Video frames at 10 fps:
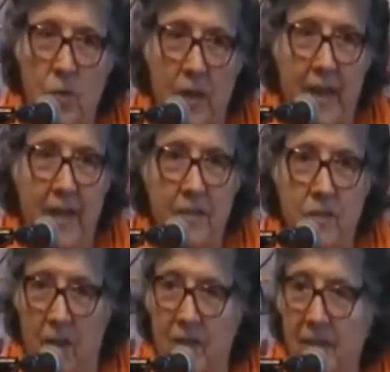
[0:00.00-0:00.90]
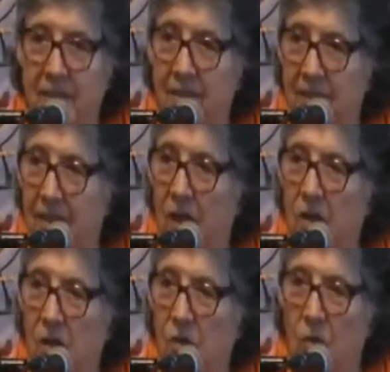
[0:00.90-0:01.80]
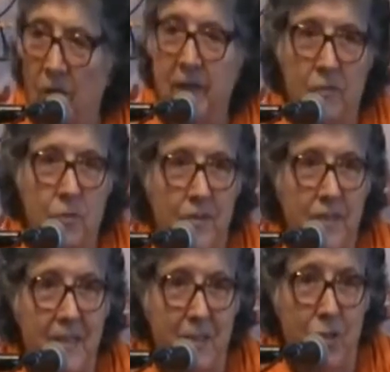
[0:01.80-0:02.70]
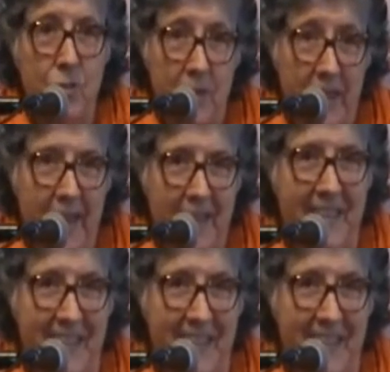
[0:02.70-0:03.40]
land or whatever this Zoom land